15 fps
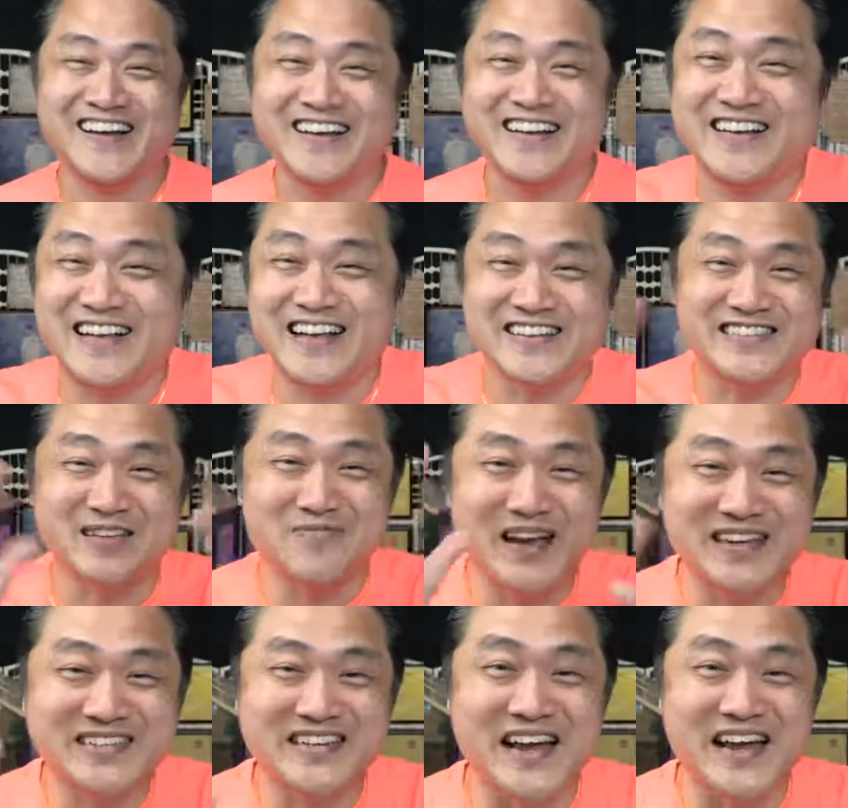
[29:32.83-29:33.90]
It doesn't
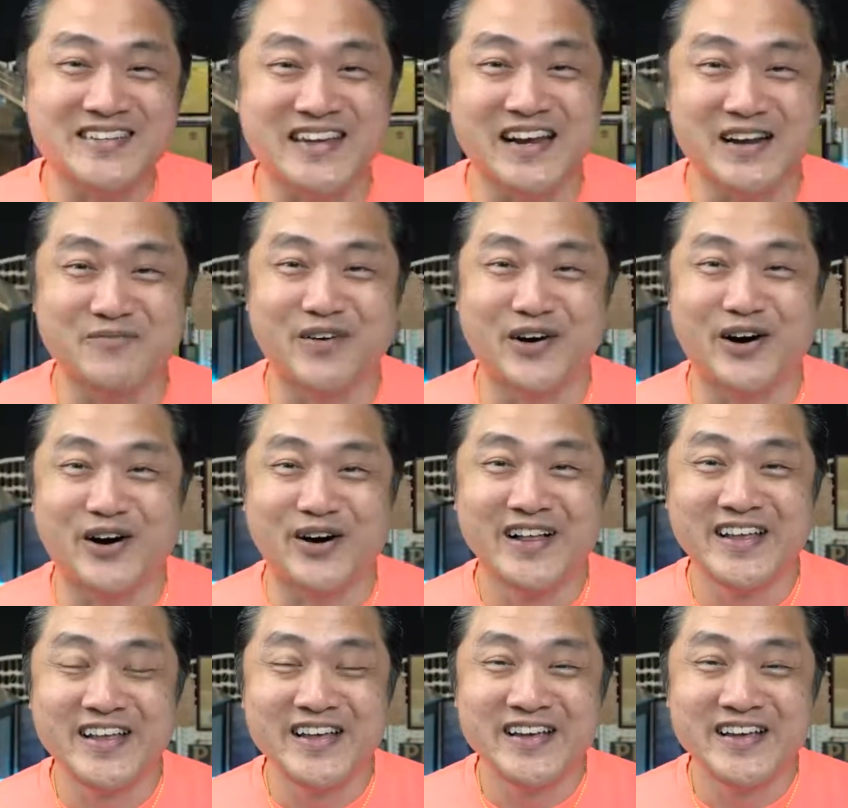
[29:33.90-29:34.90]
make sense anymore.